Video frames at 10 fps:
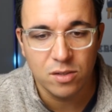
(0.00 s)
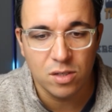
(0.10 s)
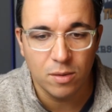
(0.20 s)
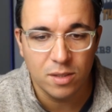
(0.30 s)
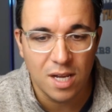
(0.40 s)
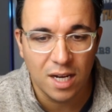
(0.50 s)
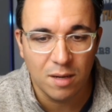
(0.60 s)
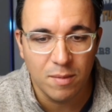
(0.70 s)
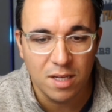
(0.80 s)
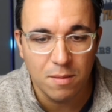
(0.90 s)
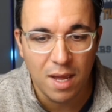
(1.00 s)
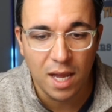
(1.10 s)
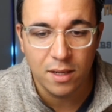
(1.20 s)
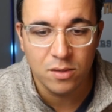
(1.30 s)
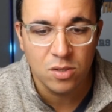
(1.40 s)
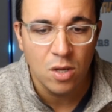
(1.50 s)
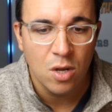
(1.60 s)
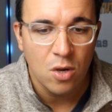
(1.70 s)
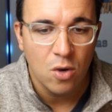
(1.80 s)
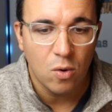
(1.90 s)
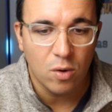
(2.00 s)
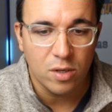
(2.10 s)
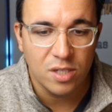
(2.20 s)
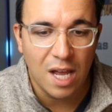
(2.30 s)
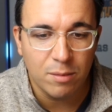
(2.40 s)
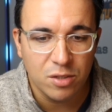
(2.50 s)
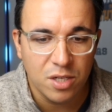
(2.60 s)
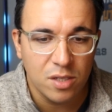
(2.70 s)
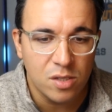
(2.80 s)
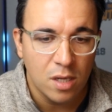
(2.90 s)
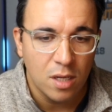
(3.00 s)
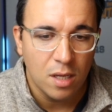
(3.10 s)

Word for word: So it's not going to be demands or establishes.